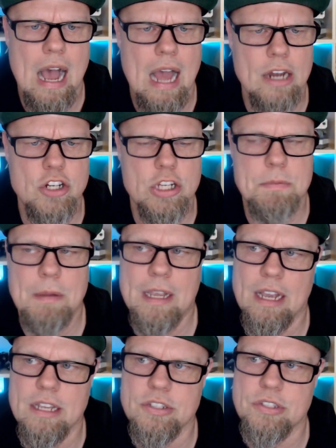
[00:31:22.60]
Just
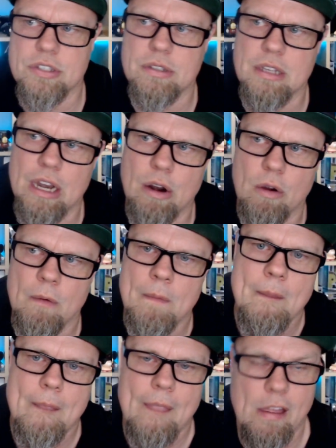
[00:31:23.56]
because, you know,
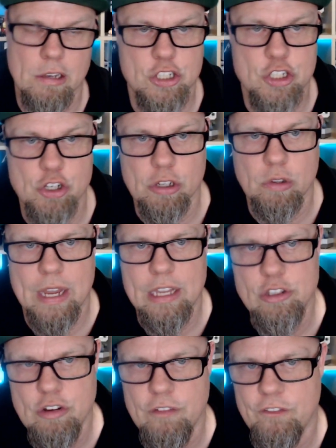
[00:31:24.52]
unless you're
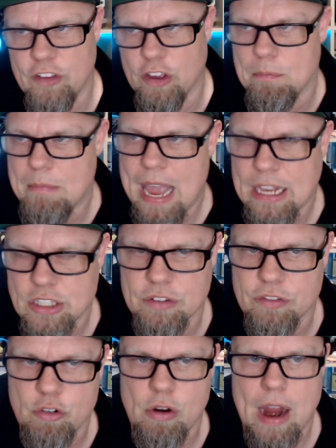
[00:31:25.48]
looking to film
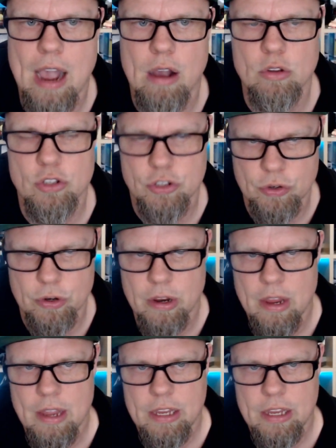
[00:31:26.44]
massive crowds, or,